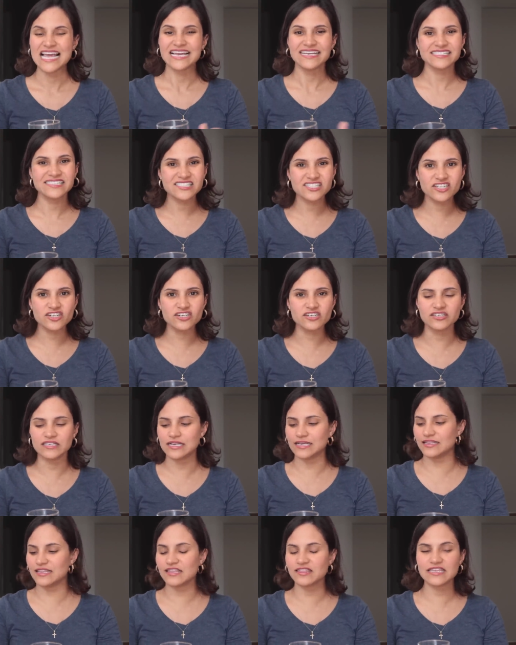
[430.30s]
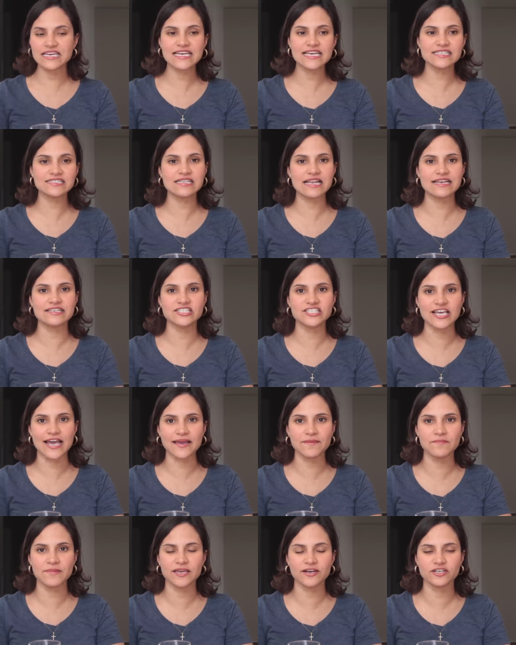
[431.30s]
It's good. The thing is, like,
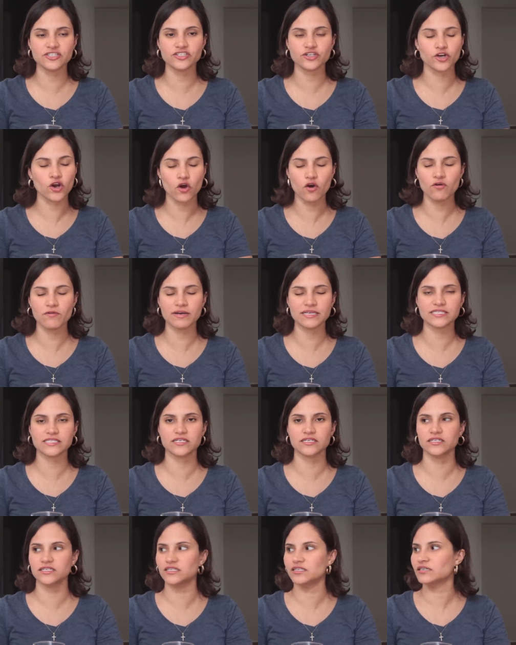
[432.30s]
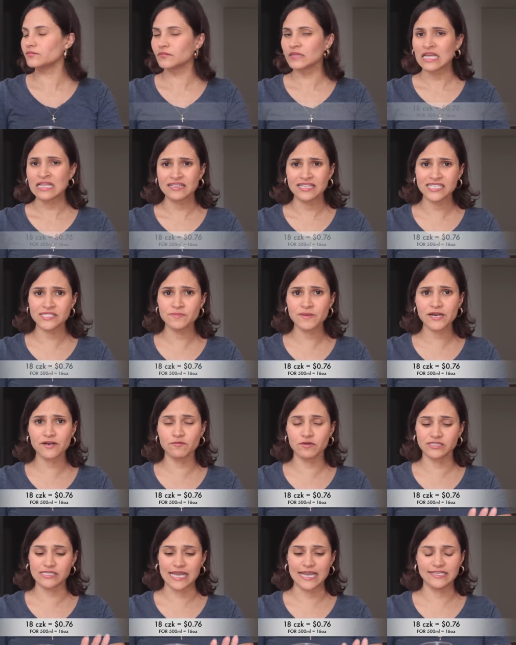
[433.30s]
Czech beers are always good. This beer
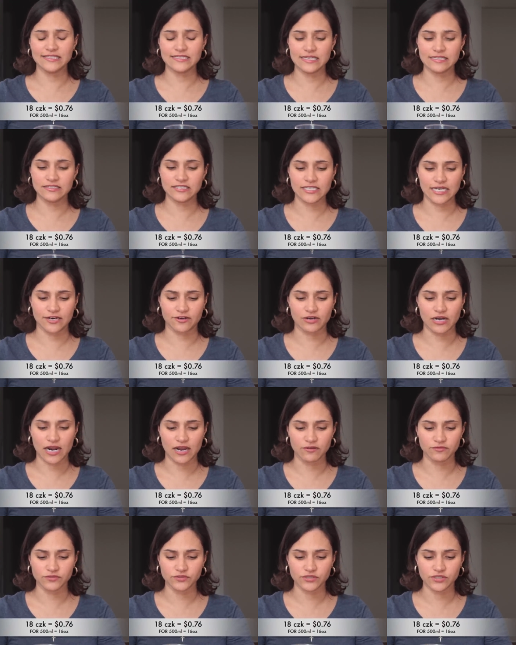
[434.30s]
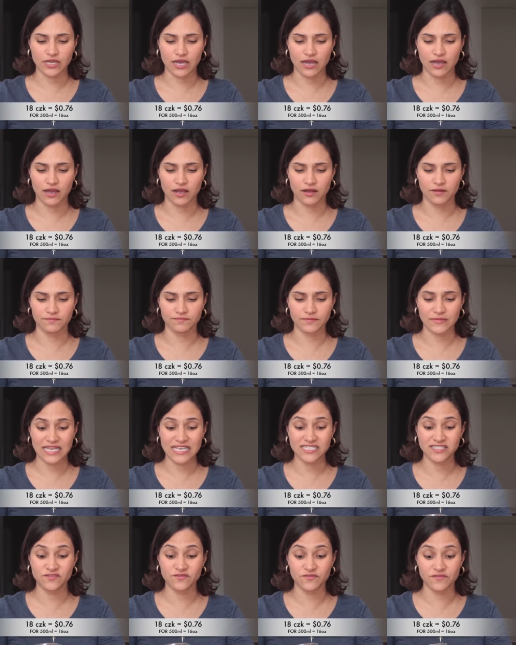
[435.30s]
was 18 Czech crowns.
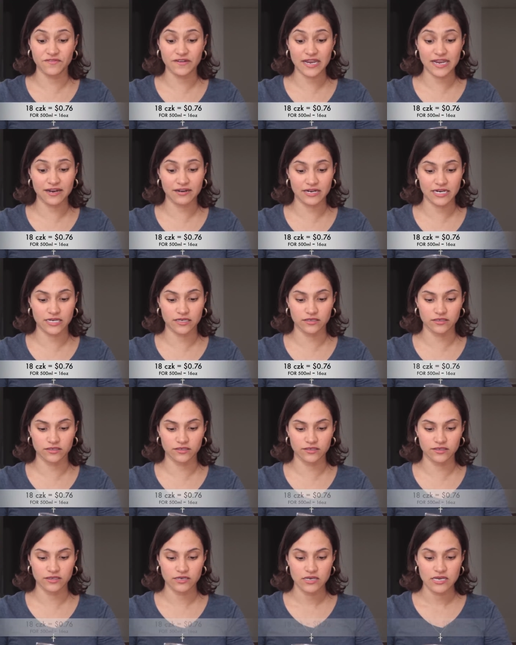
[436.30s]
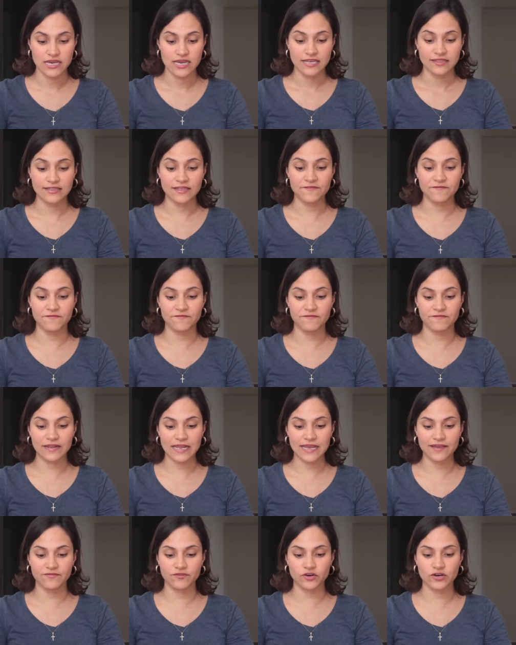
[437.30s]
It's very good. The
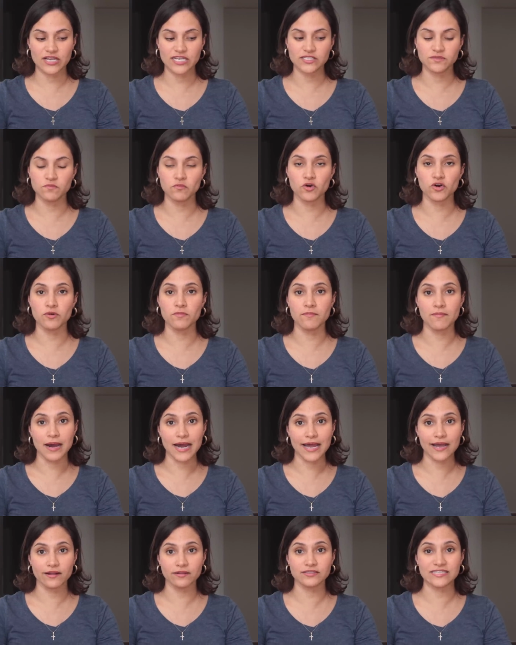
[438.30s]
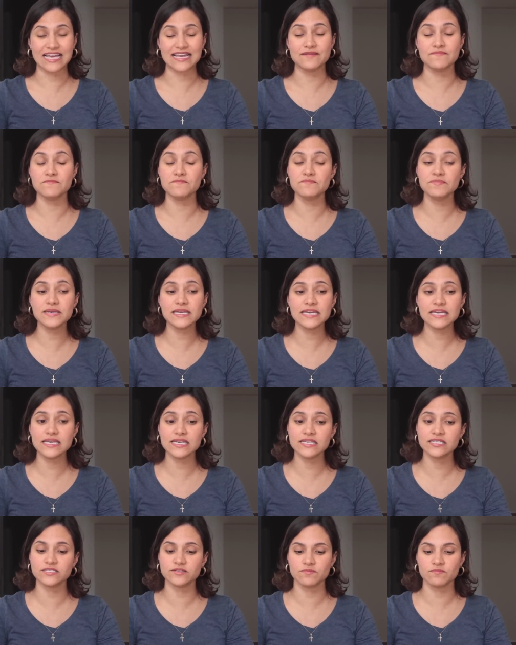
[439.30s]
flavor is more mild and a
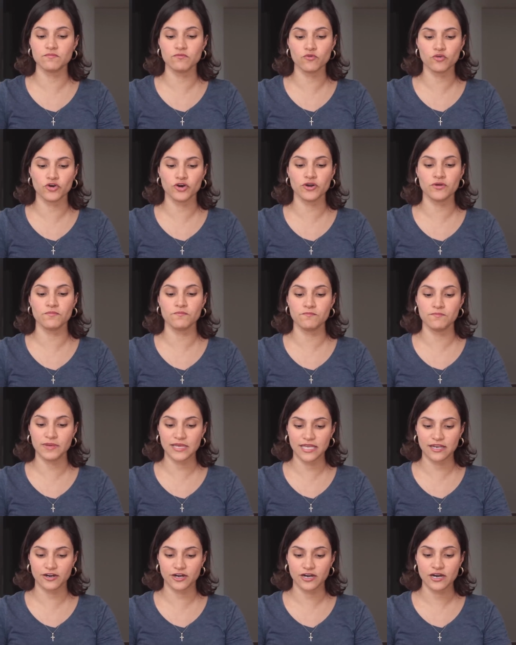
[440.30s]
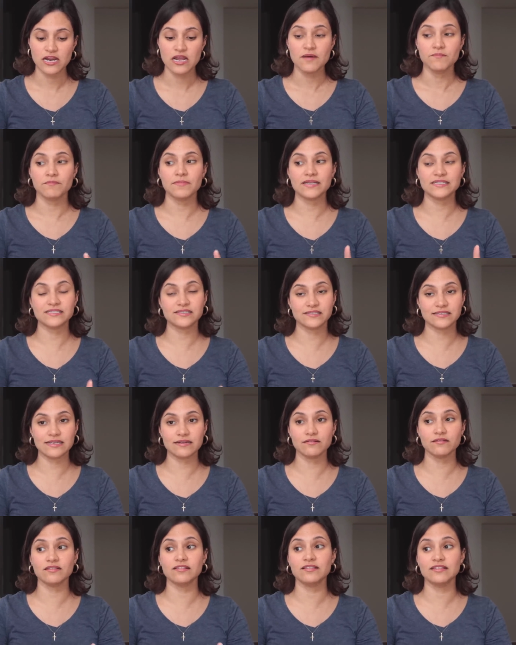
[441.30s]
bit more bitter, but
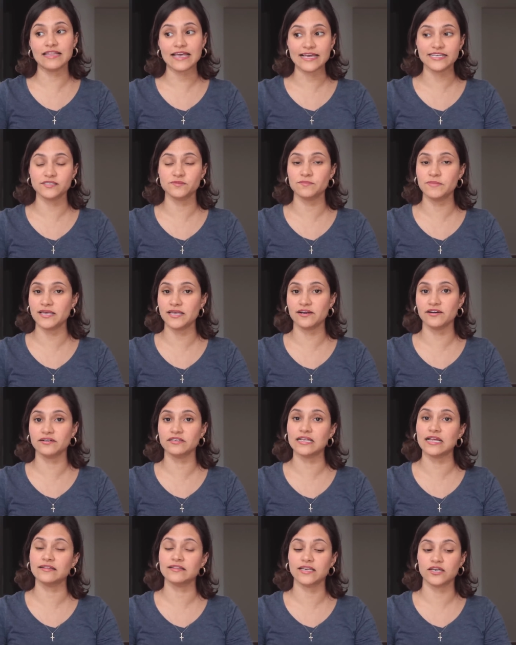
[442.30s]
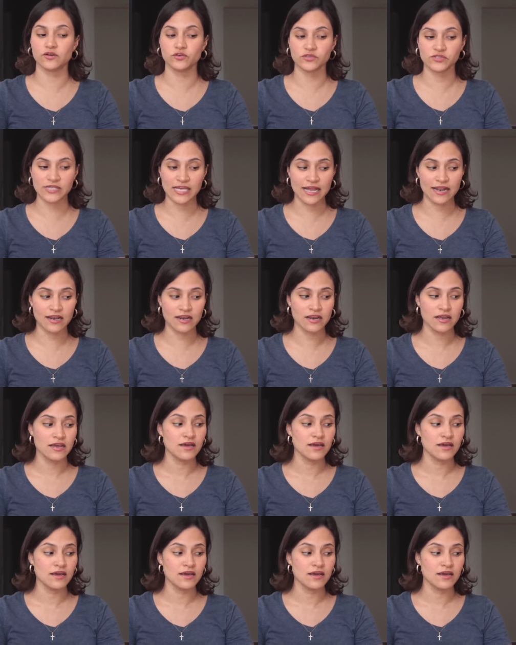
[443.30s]
still less bitter than the Kozel,